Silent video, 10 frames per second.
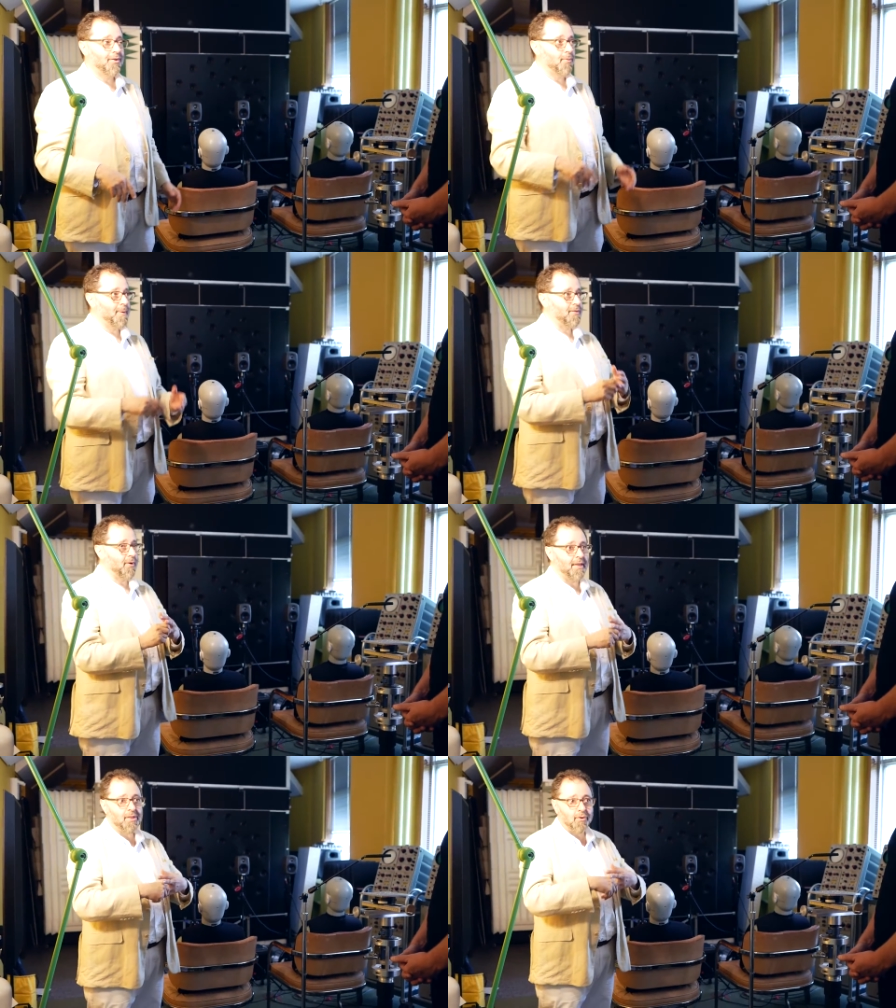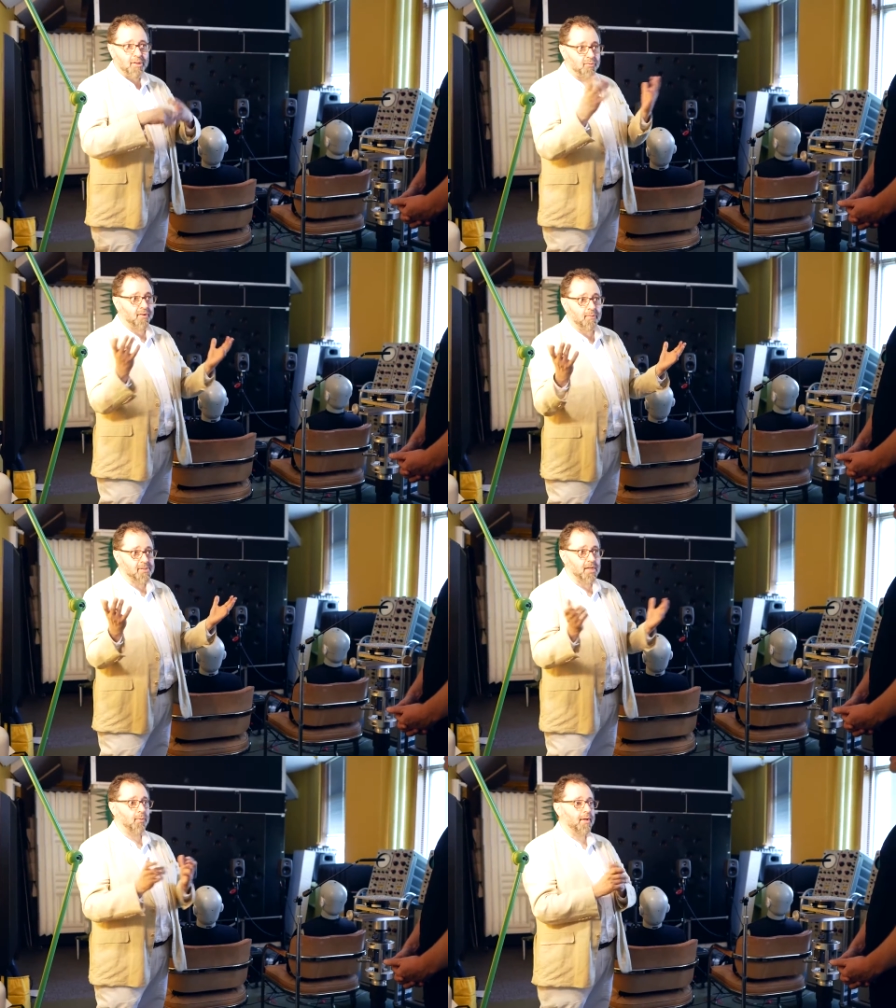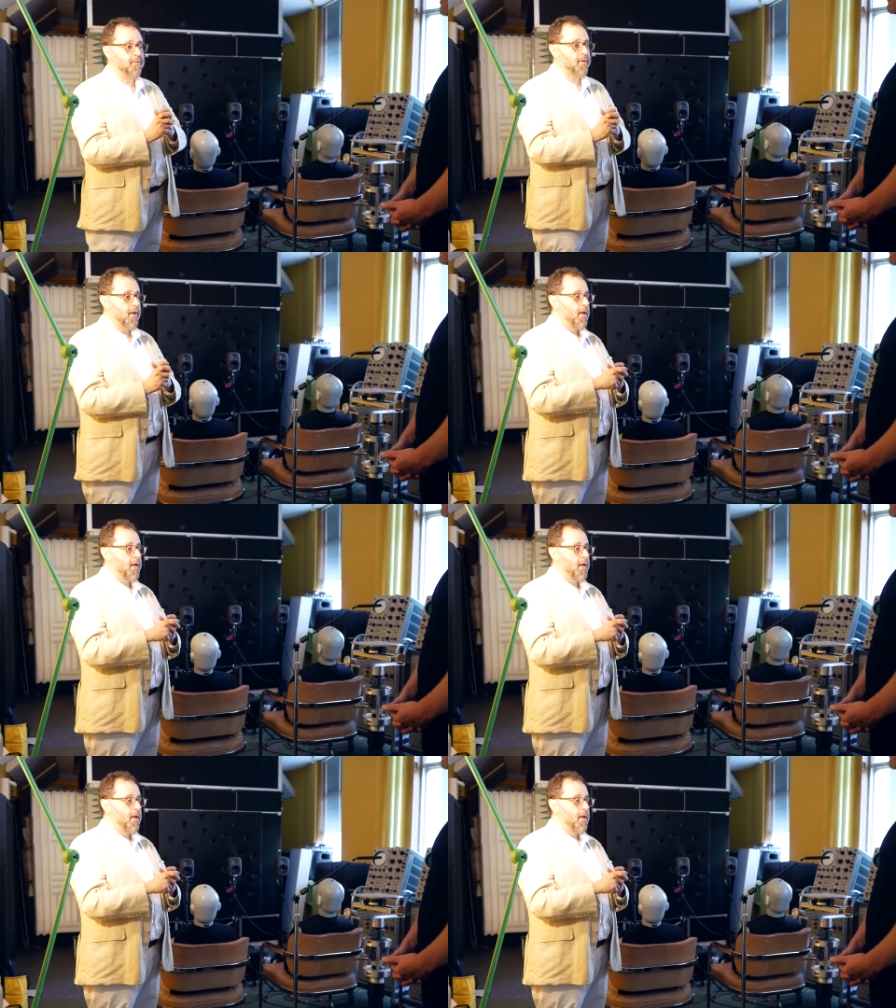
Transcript: could apply to any radio frequency waves,